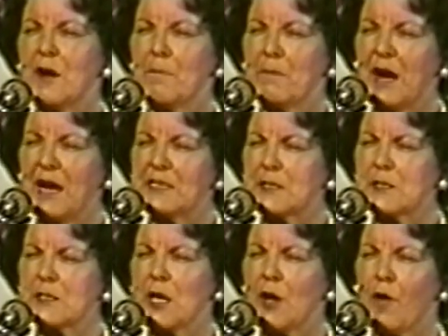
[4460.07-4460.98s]

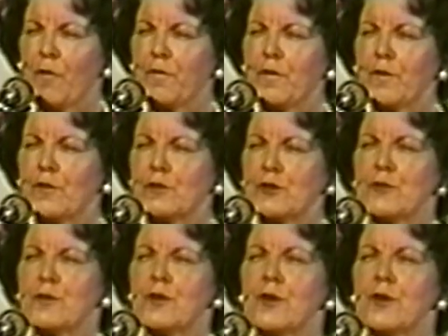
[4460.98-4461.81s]
myself to you.